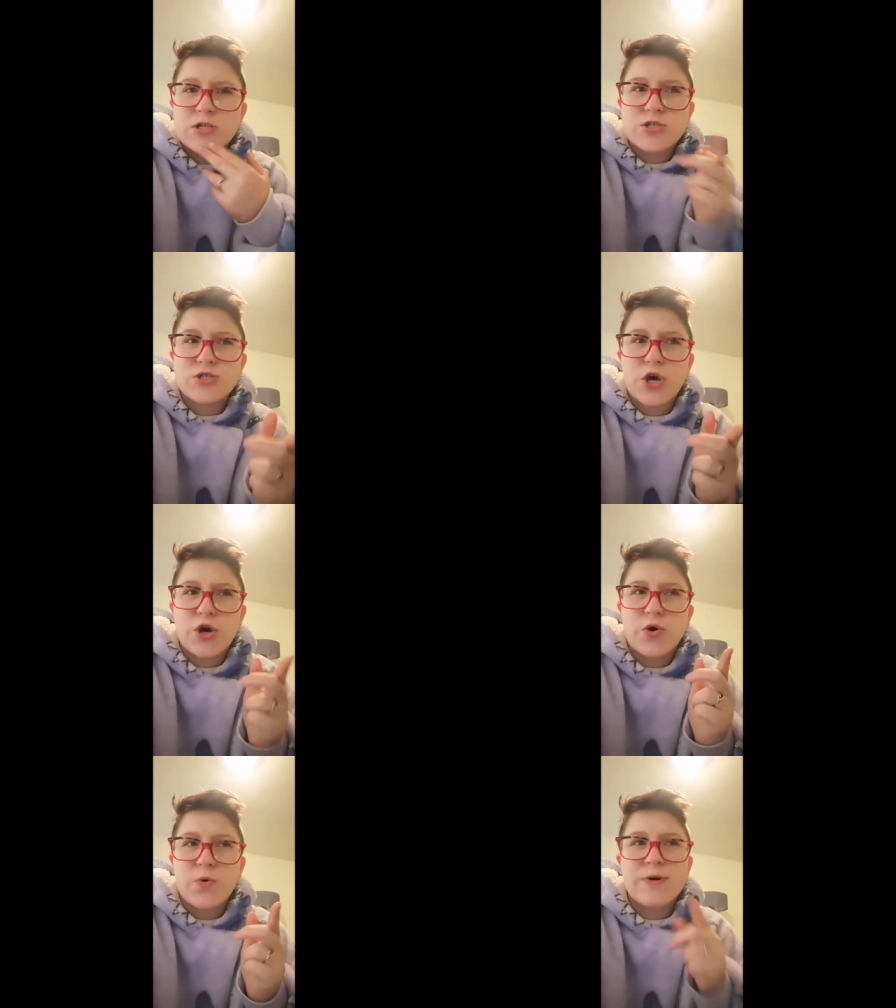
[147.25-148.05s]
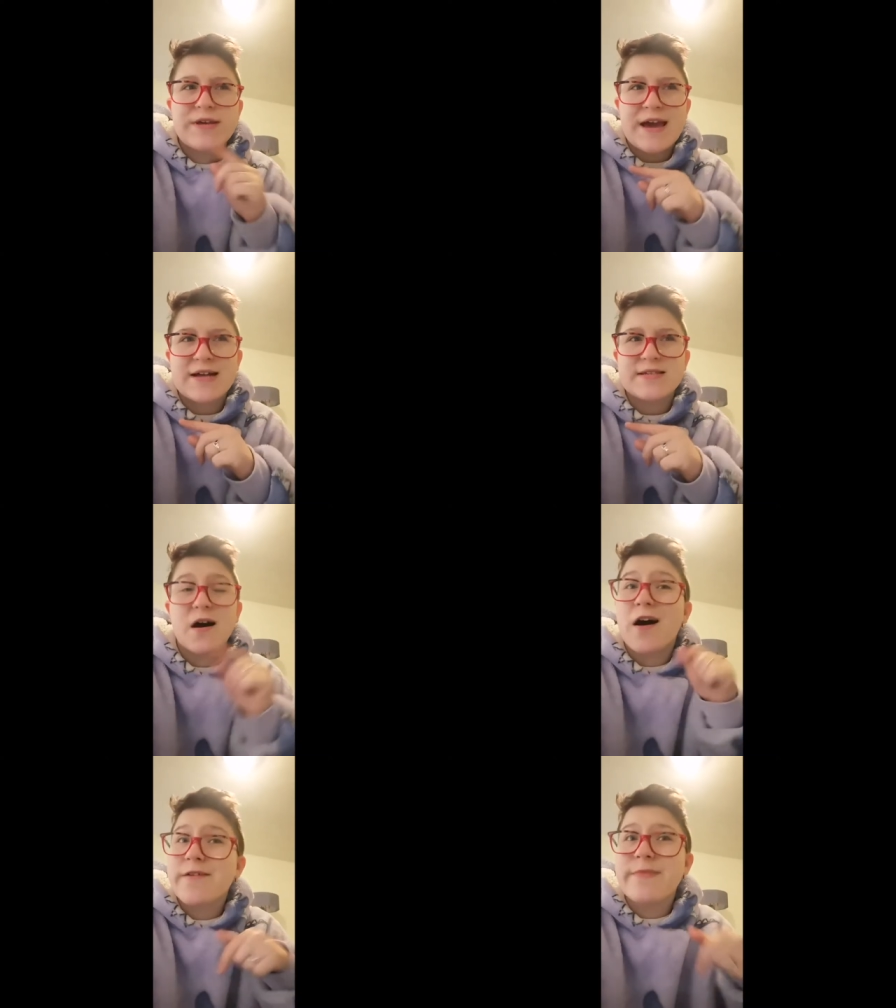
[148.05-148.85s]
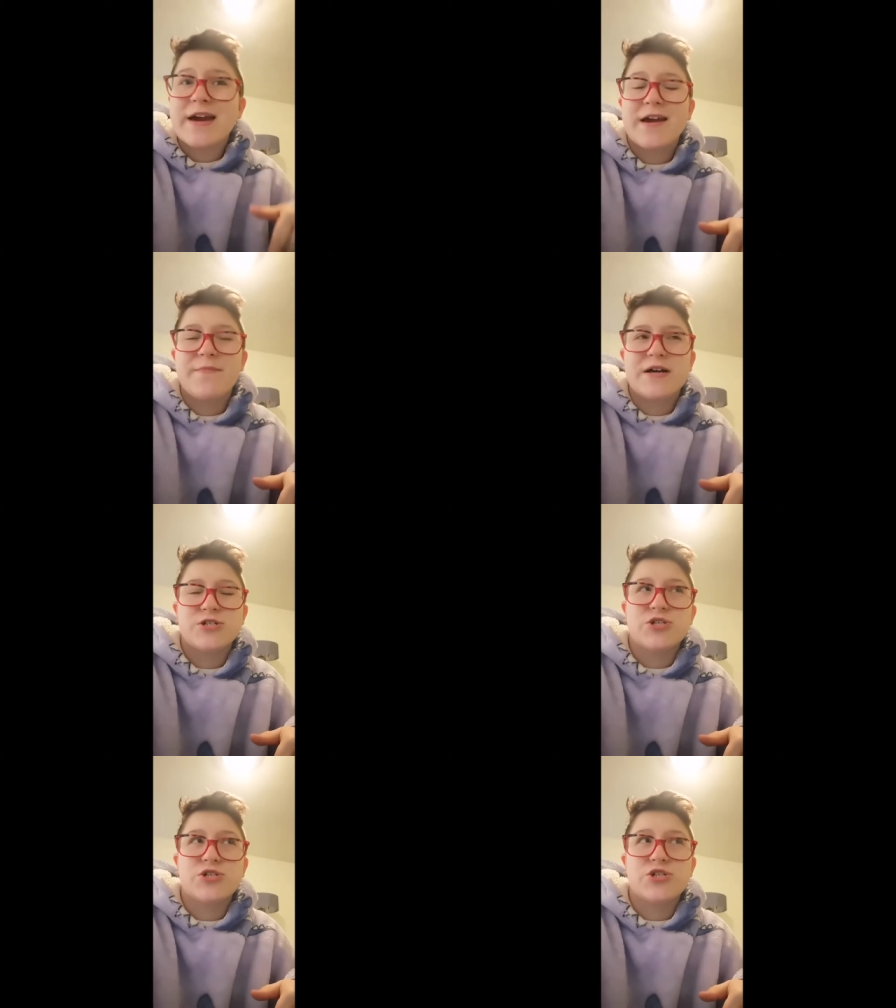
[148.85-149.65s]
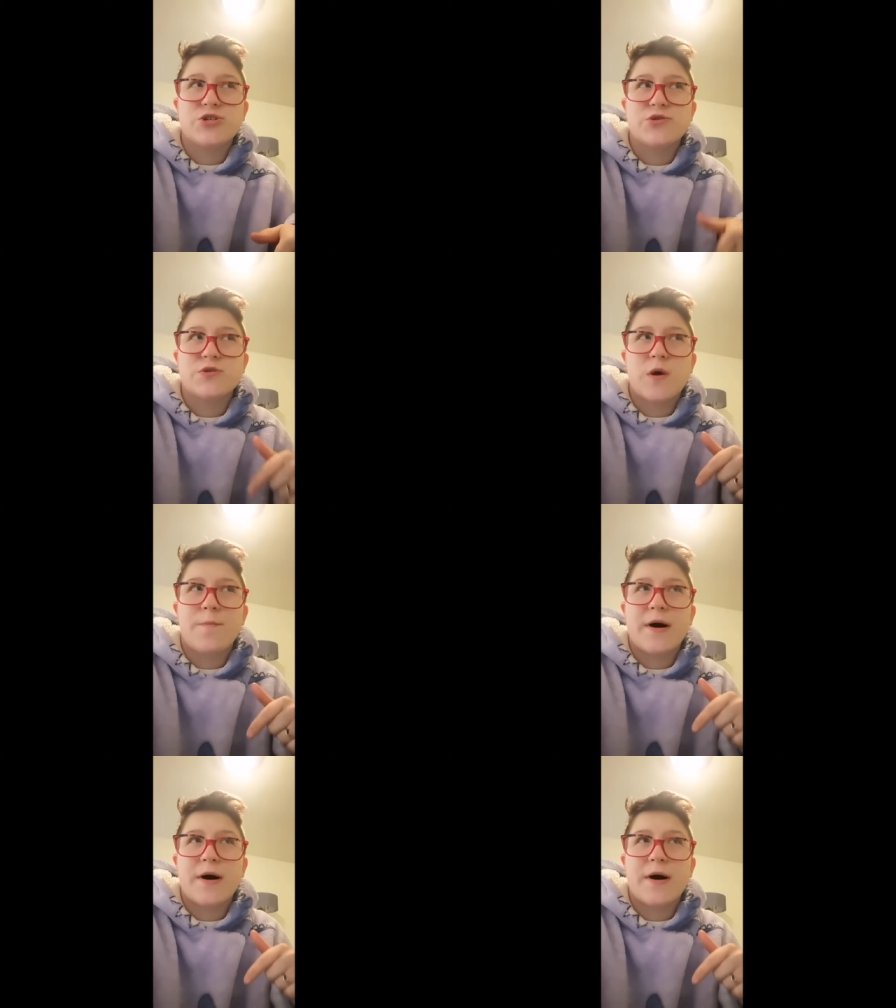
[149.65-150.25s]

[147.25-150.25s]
So yes, I'm making Peasant's shoes,